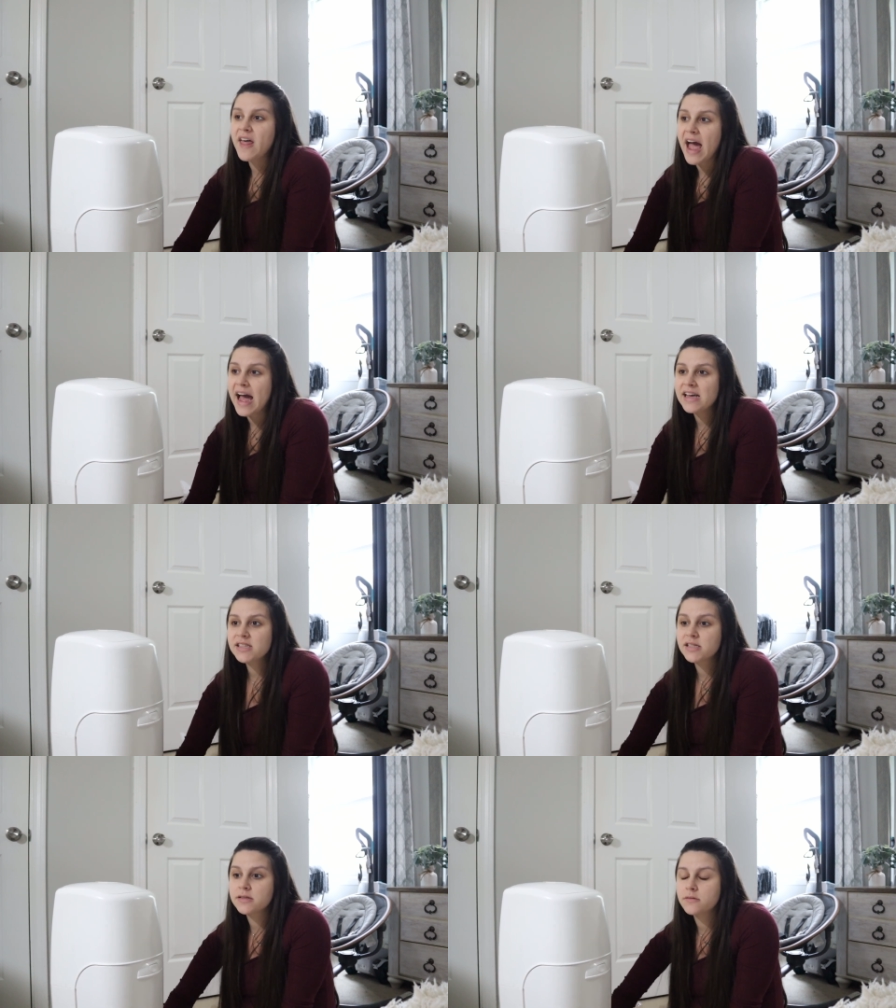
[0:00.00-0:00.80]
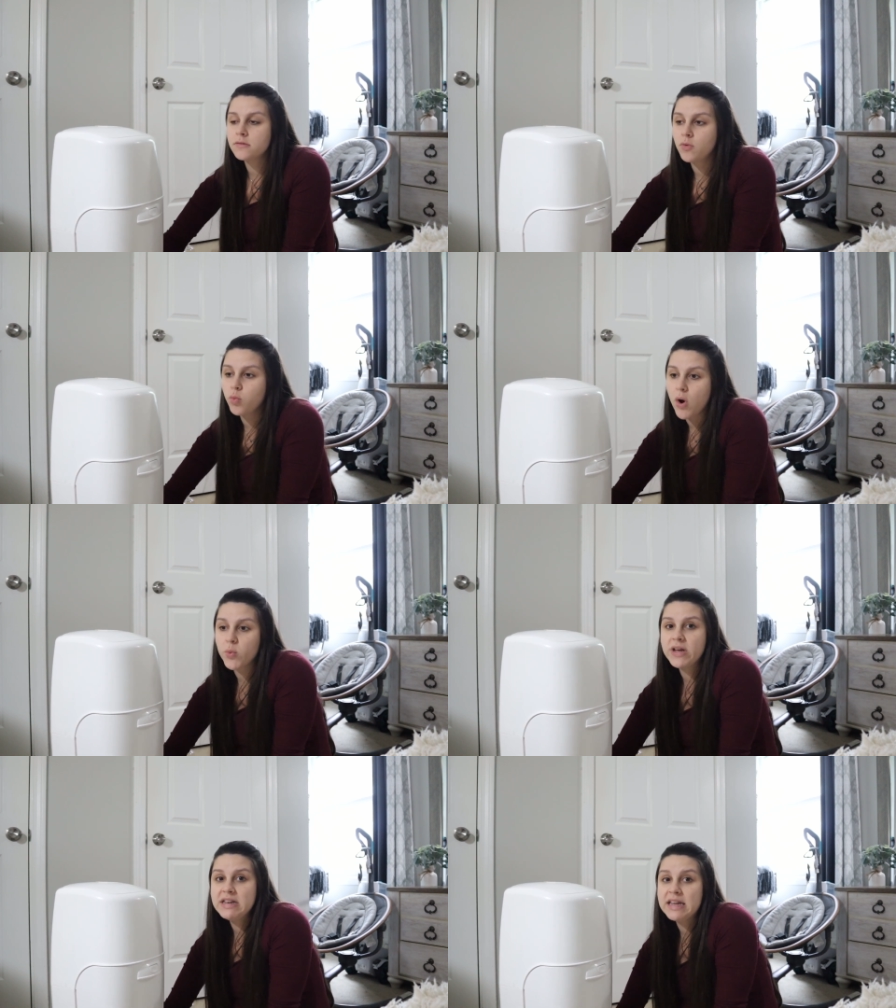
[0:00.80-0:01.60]
that has what
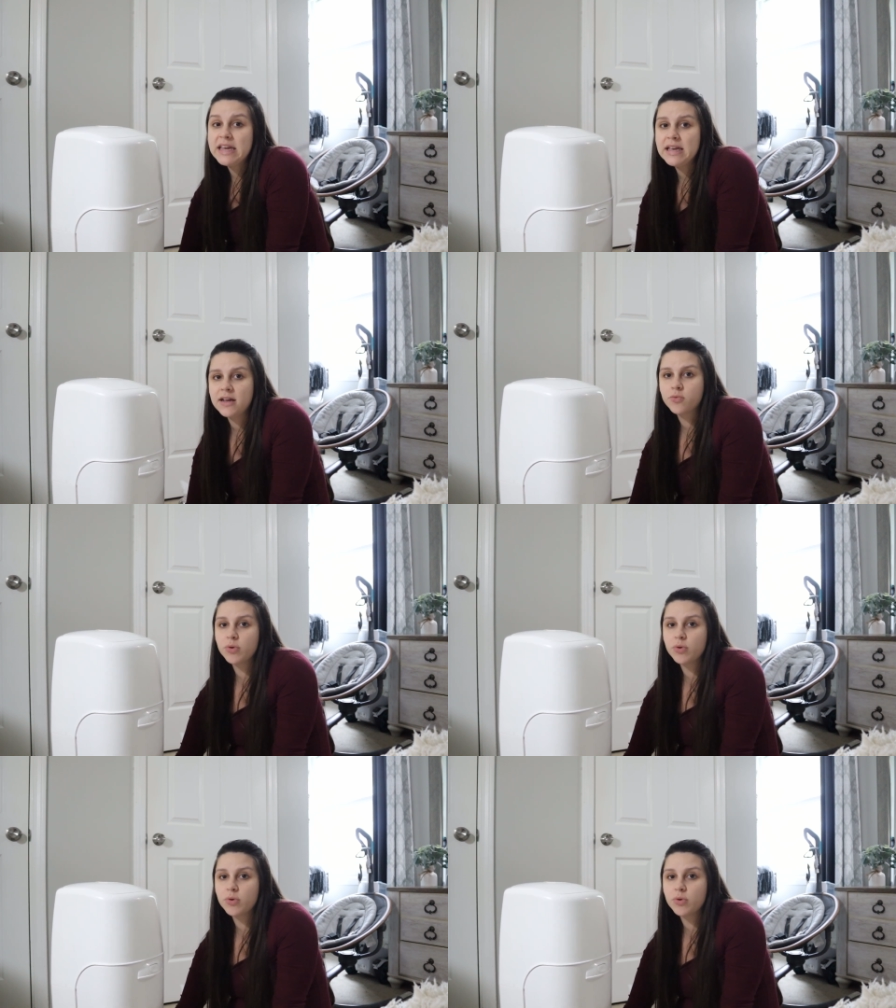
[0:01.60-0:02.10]
we need?